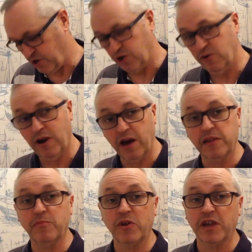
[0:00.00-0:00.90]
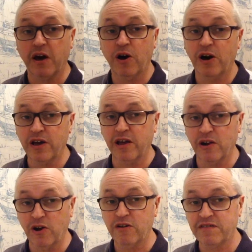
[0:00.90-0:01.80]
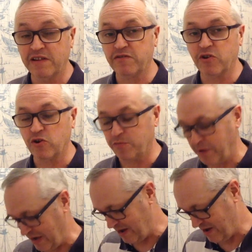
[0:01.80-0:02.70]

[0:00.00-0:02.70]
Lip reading: do like them with a higher loft. They've got to be